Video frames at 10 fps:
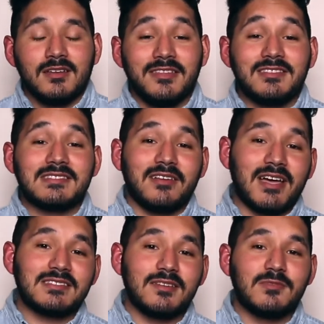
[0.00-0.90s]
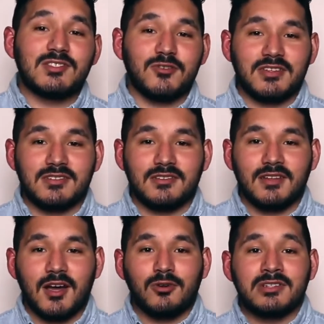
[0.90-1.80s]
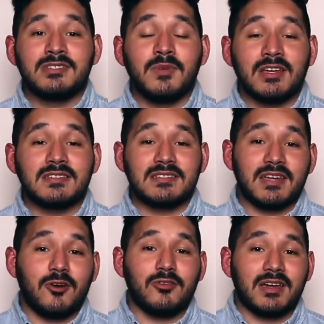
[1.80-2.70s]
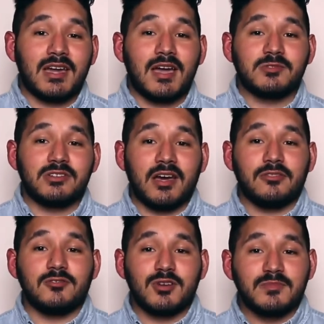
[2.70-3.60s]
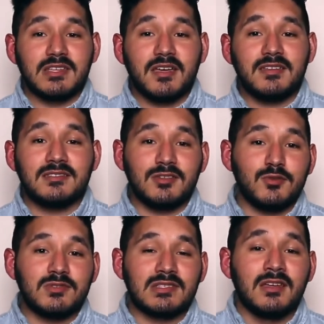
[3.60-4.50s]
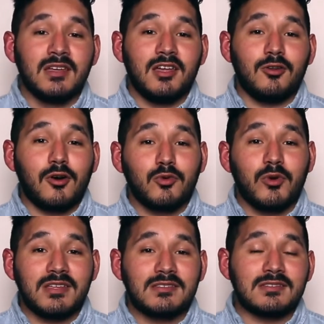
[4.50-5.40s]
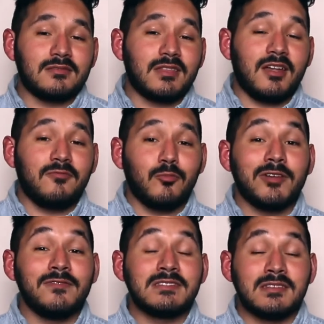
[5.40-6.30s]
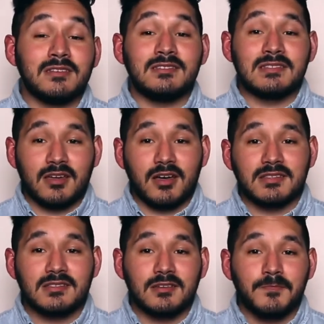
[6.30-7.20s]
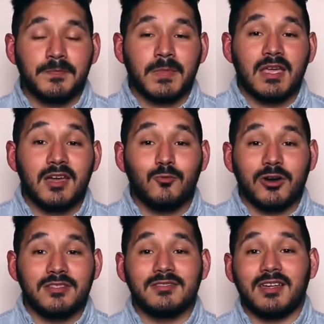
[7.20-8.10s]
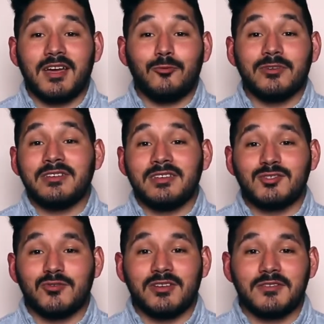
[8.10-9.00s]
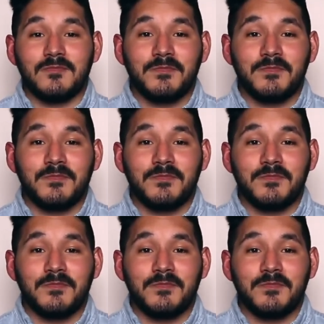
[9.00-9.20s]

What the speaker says: In this last demonstration, I wanted to pick a style that captured how the drum set is used in all the ways that I've previously discussed, and one that I really enjoyed.